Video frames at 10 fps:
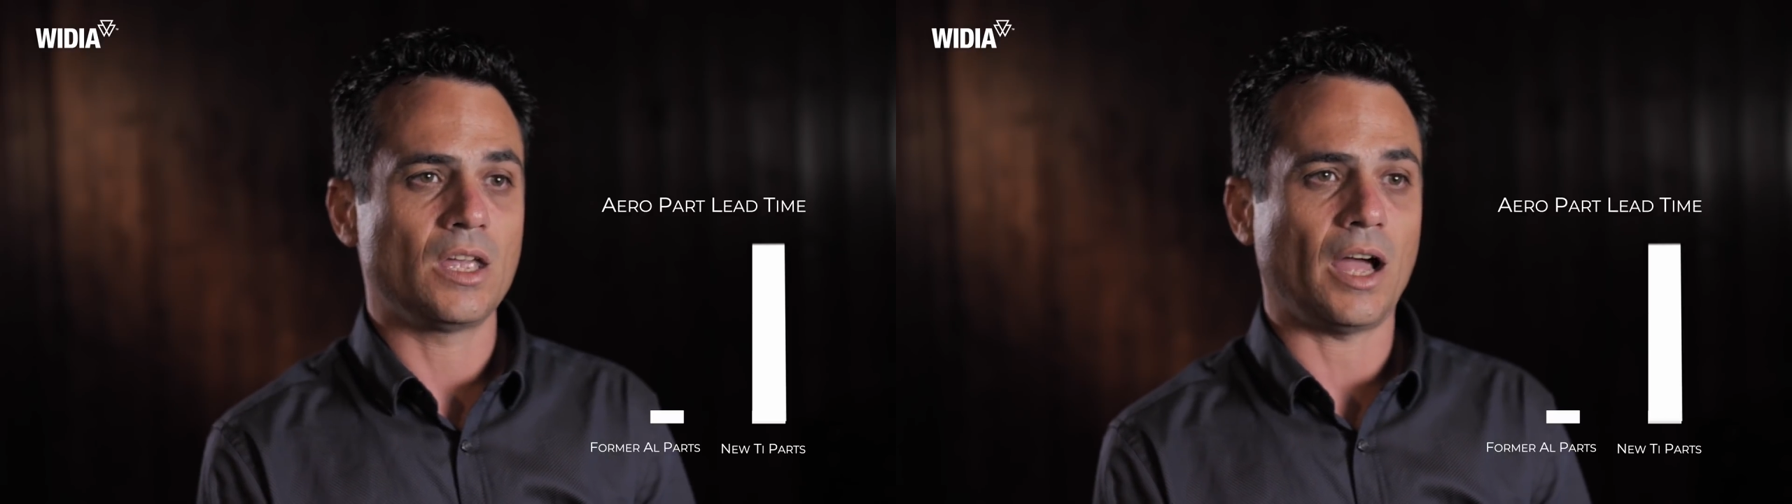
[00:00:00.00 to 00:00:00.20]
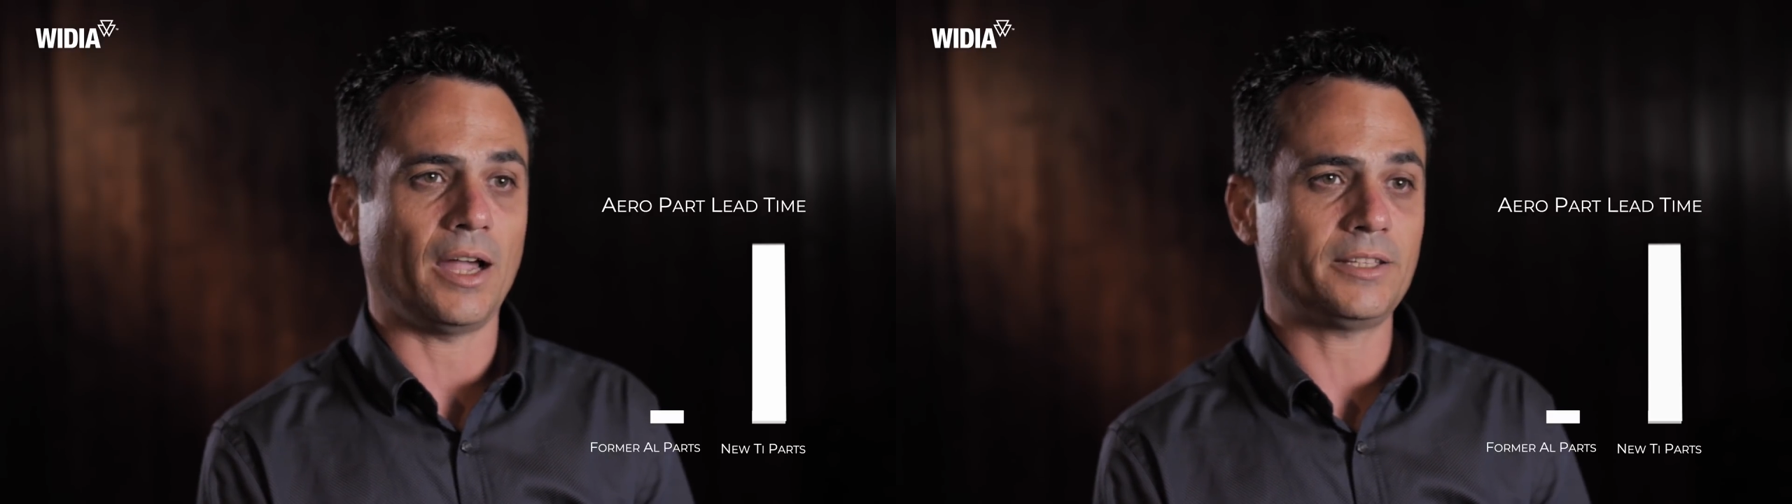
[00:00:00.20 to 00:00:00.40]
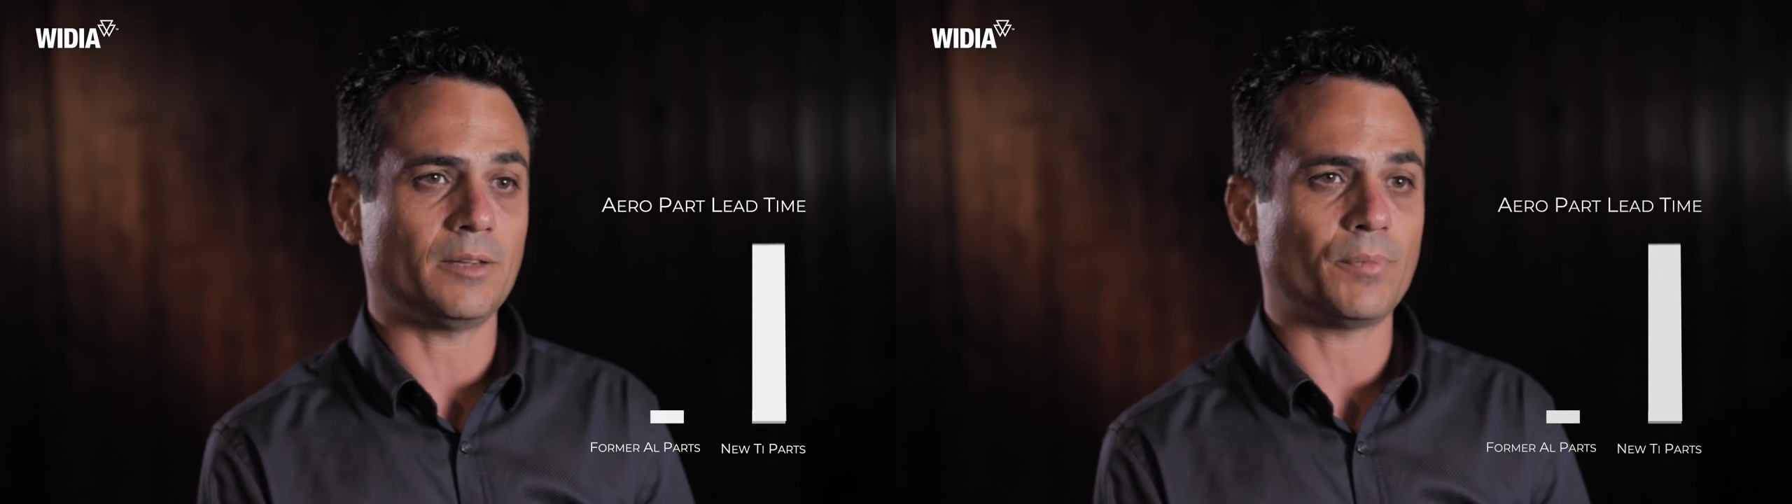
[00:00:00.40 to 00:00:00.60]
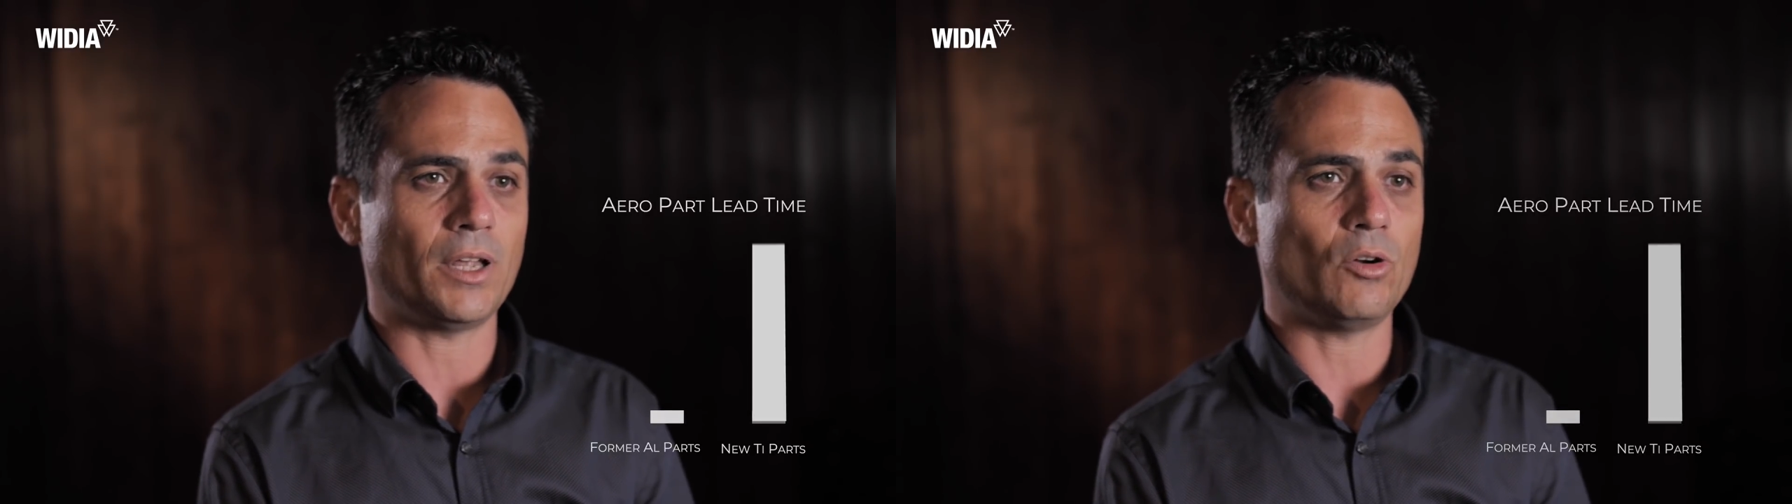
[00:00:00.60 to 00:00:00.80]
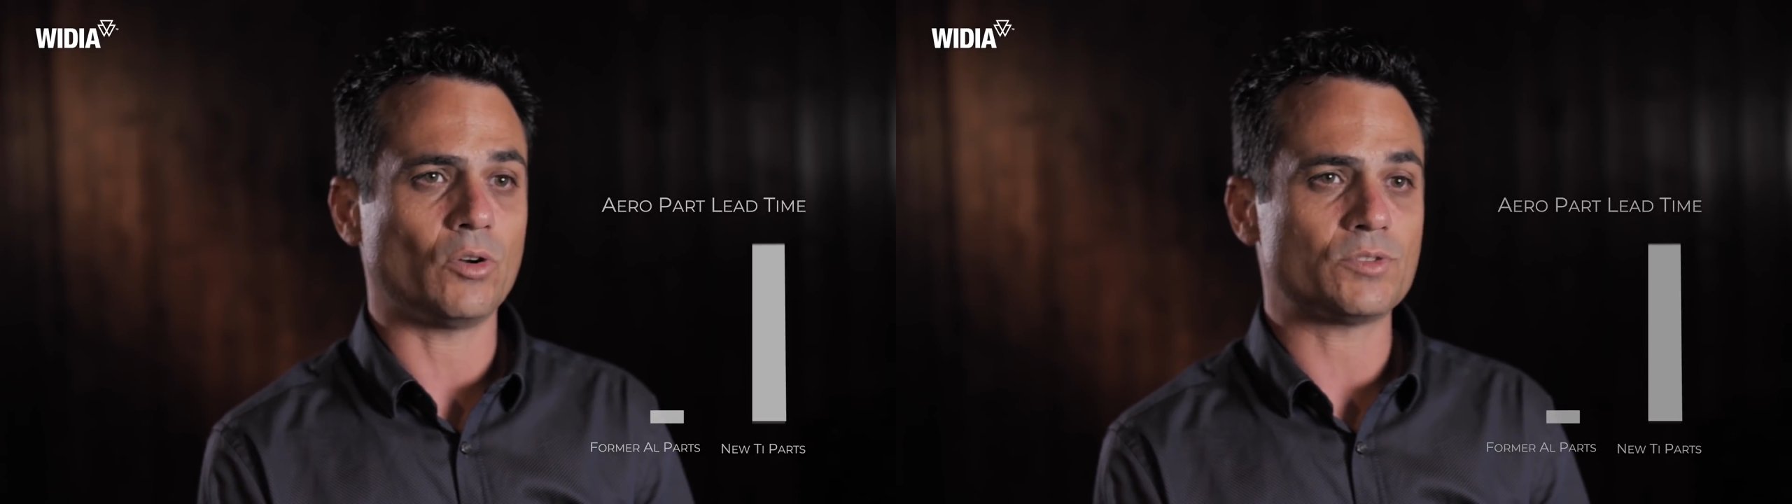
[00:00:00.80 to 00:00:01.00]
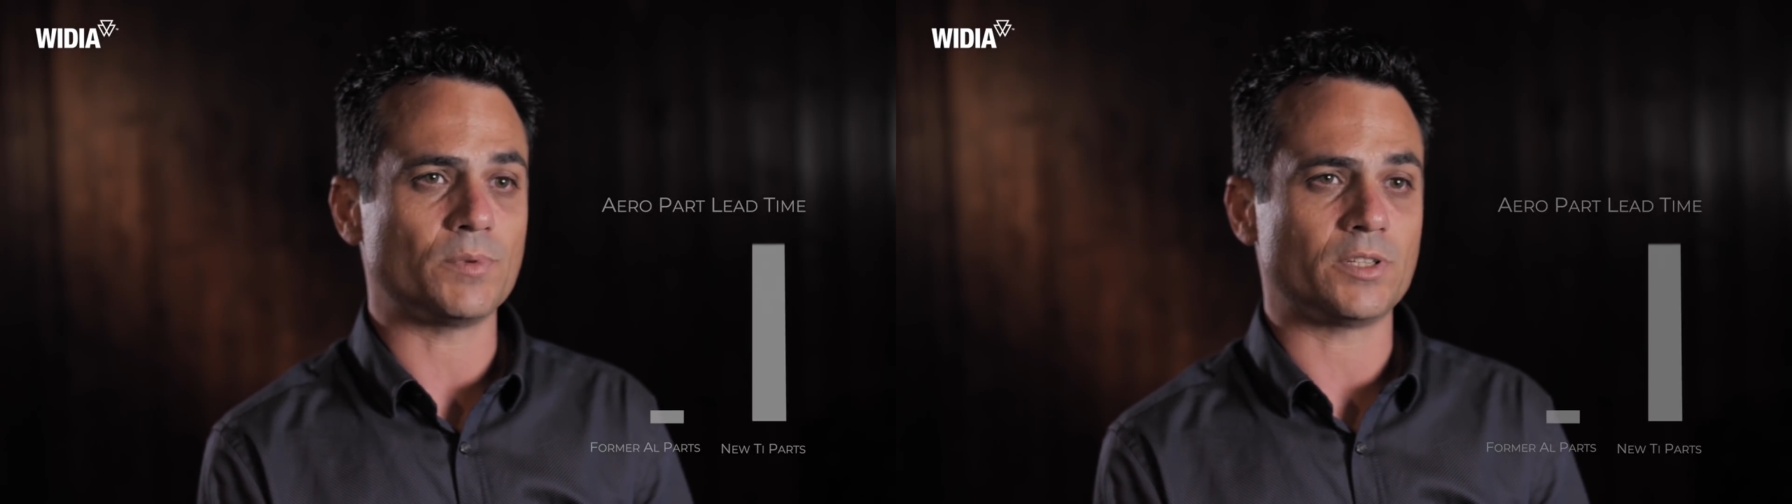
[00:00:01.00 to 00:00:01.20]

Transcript: High-temp alloys